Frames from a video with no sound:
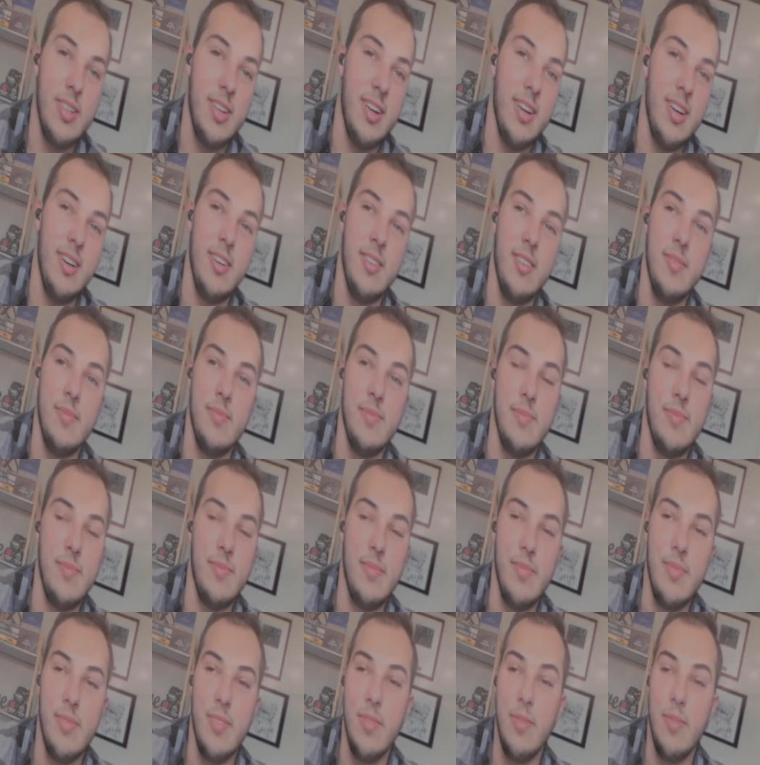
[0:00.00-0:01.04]
um,
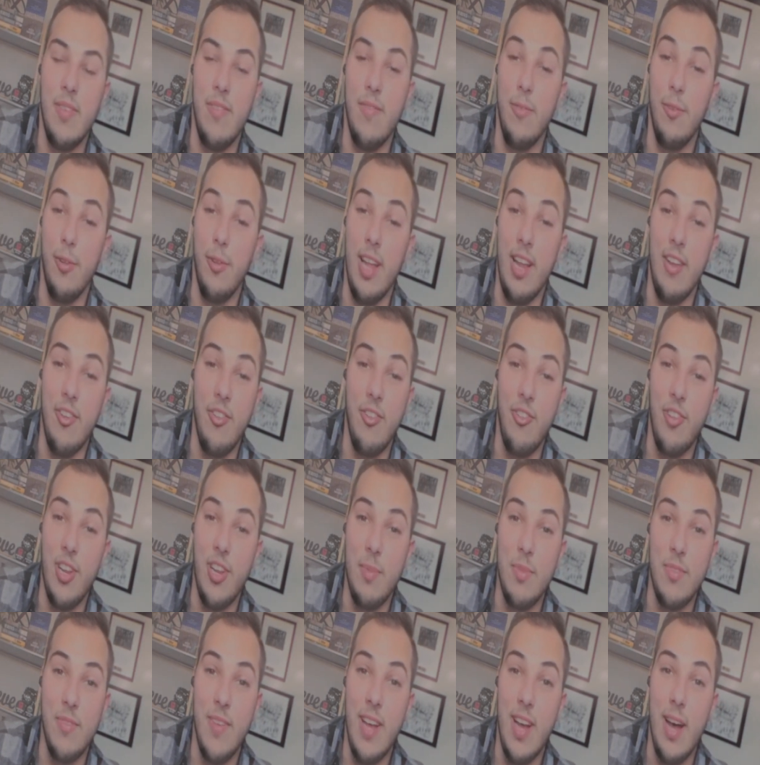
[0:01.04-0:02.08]

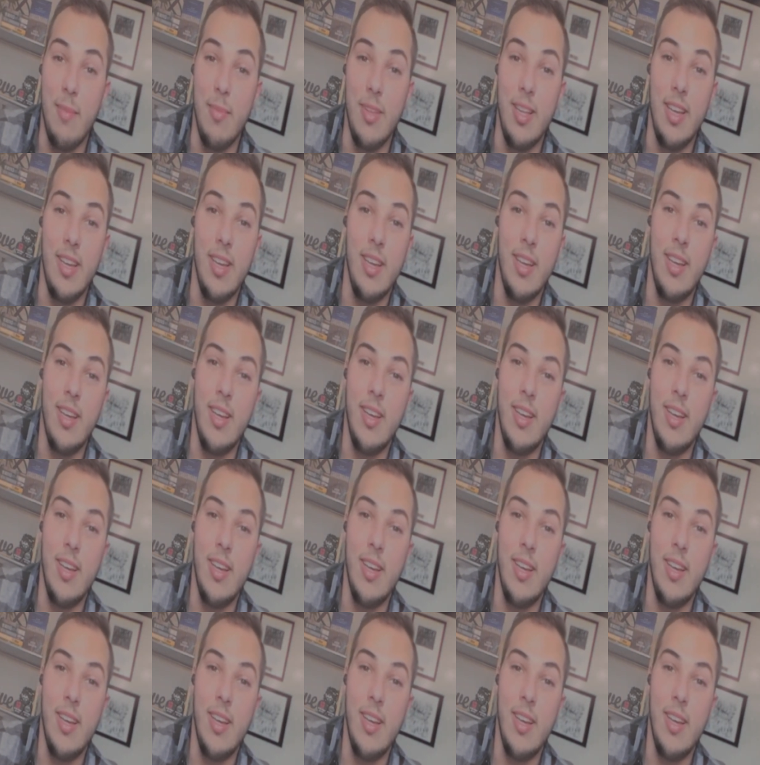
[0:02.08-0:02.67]
relationships, family.